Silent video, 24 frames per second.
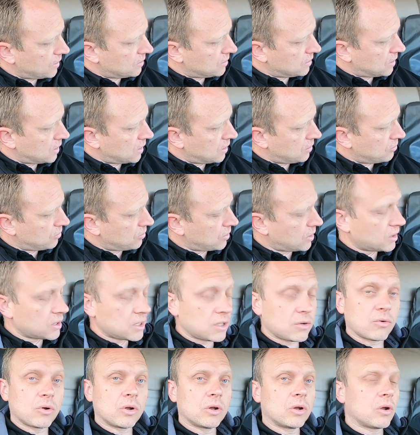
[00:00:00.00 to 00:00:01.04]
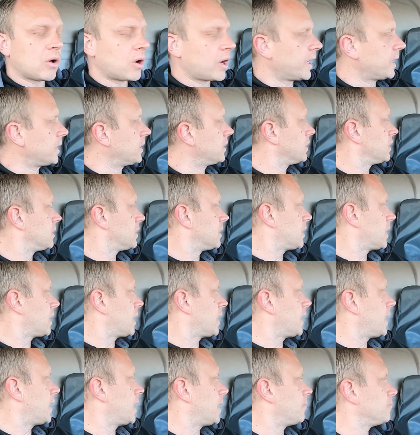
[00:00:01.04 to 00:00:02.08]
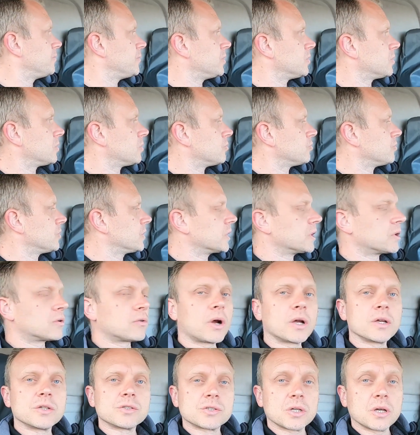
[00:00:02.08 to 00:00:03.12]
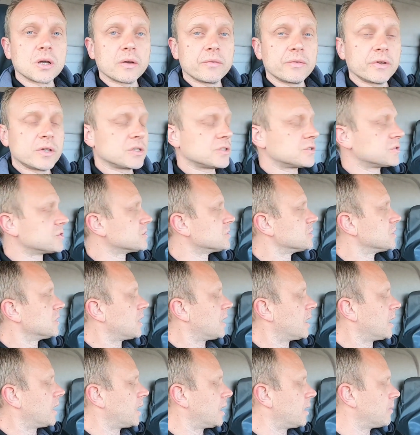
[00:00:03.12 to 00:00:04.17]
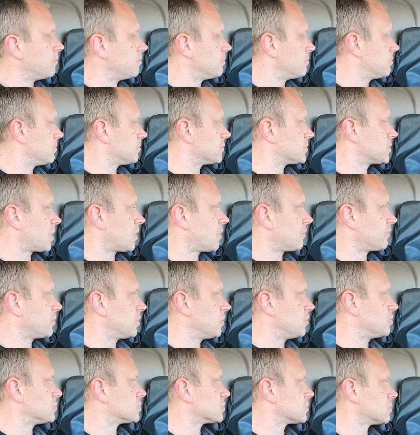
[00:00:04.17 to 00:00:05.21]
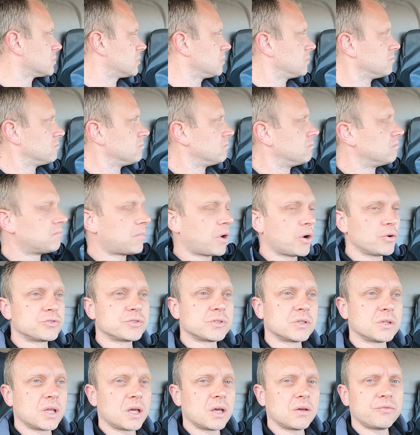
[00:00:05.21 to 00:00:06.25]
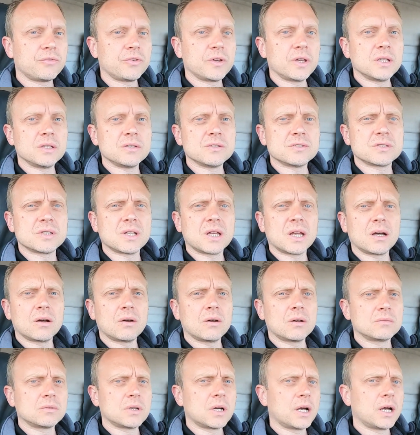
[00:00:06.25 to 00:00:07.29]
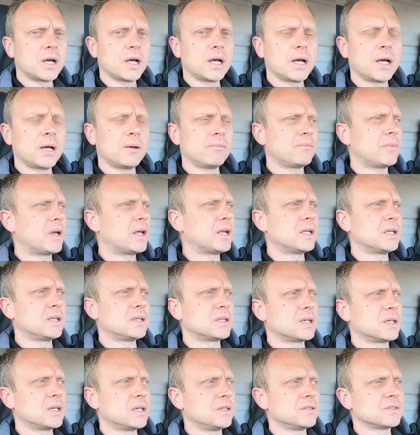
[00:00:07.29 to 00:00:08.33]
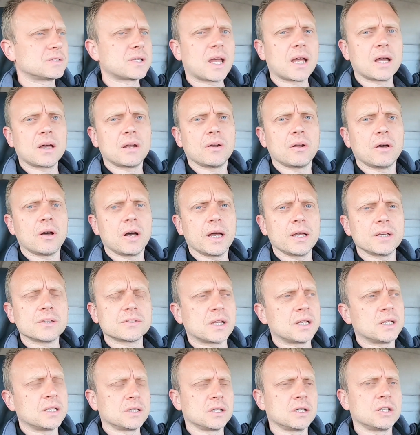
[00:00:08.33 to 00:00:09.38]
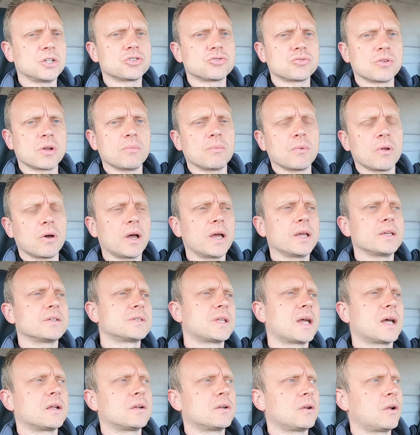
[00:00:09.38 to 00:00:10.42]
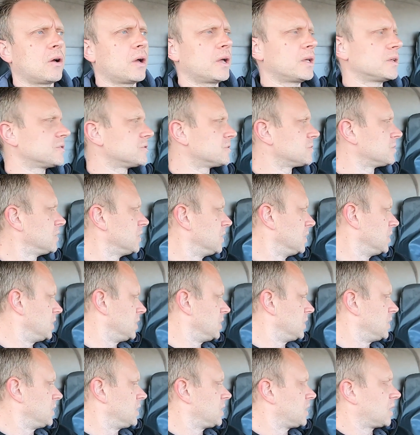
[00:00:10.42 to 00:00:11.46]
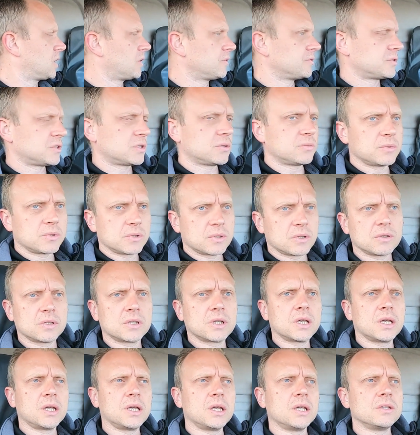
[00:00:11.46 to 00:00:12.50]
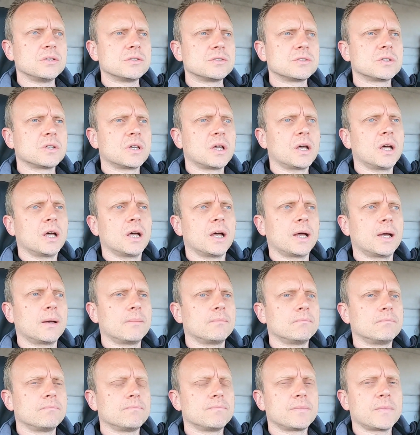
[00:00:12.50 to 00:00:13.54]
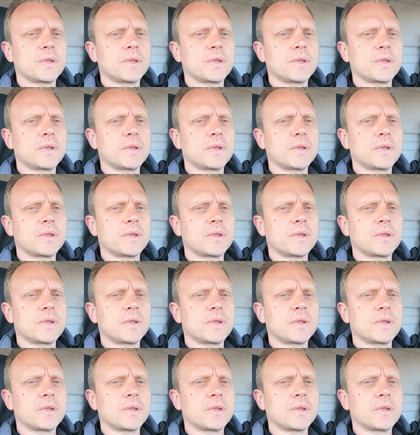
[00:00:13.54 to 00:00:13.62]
they're online. They're really great service. So I've used most of their fittings now, LEDs, down lights, LED strip lights, down lights. Obviously we've got these, and